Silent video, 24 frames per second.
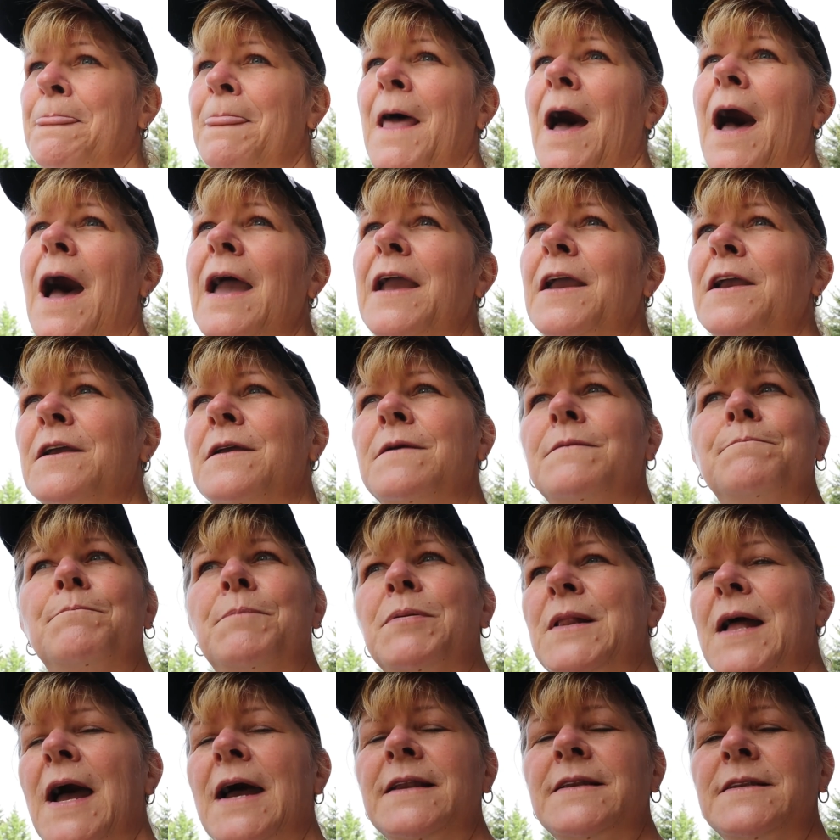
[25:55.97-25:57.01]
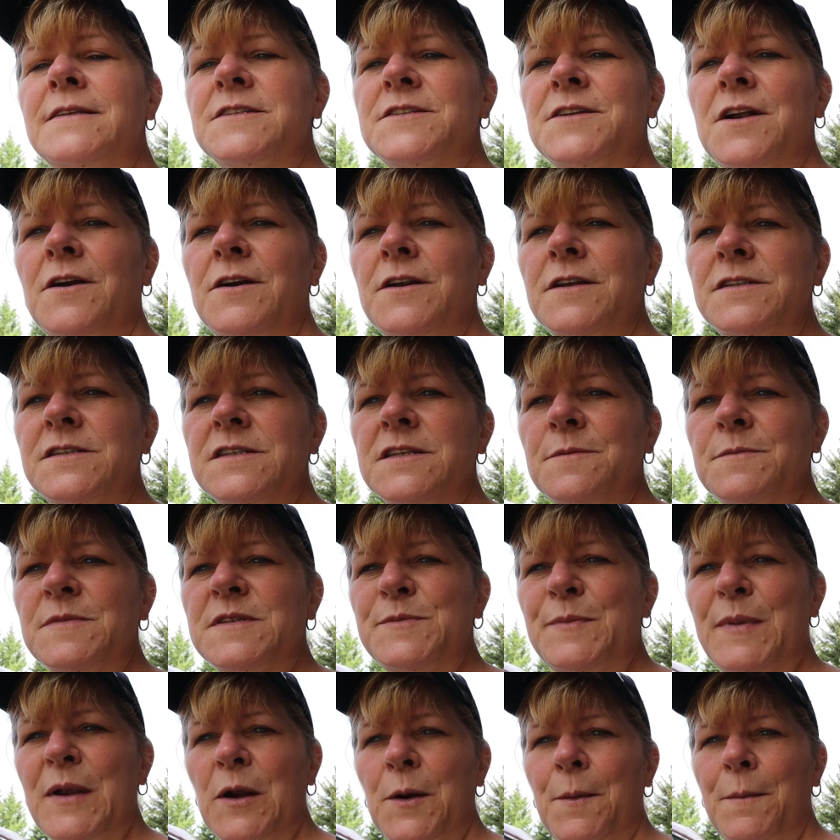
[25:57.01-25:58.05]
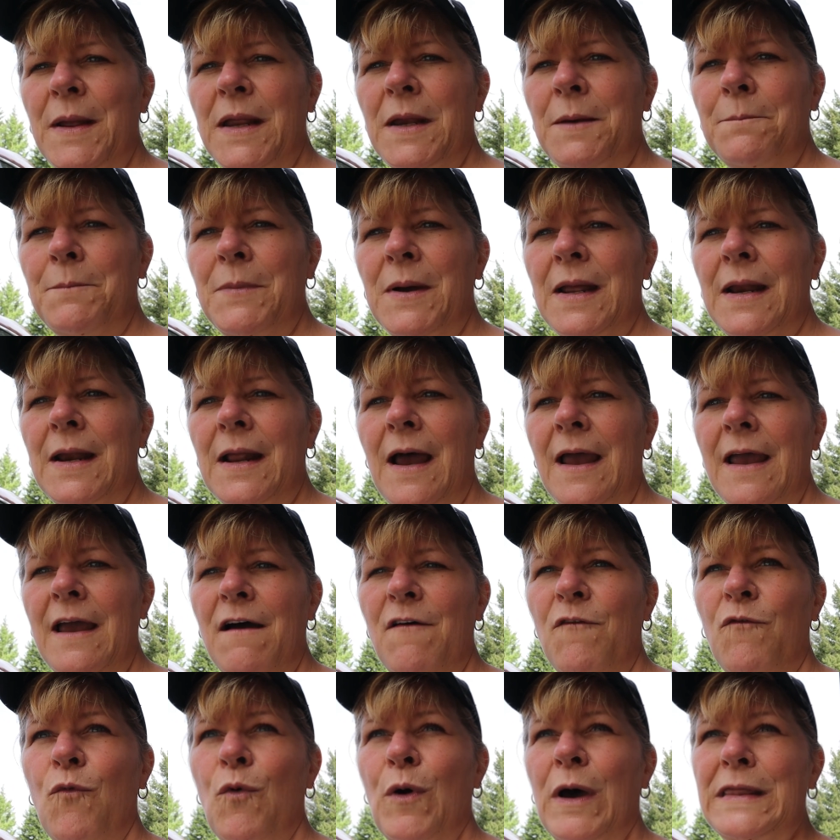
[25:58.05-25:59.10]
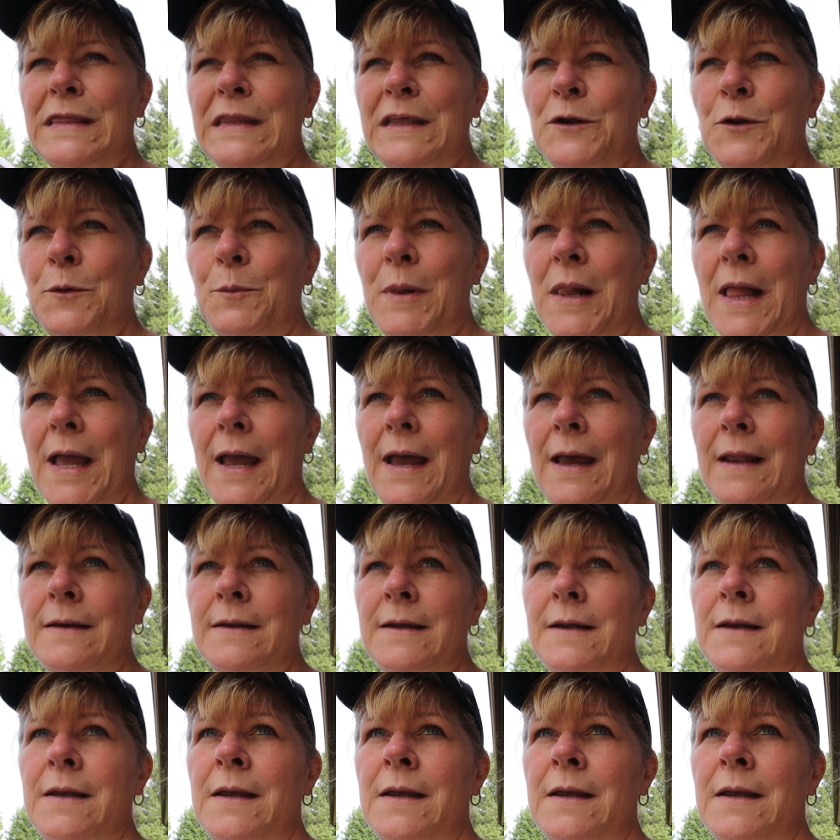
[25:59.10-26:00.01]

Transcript: I plant started some spearmint, but I have one little plant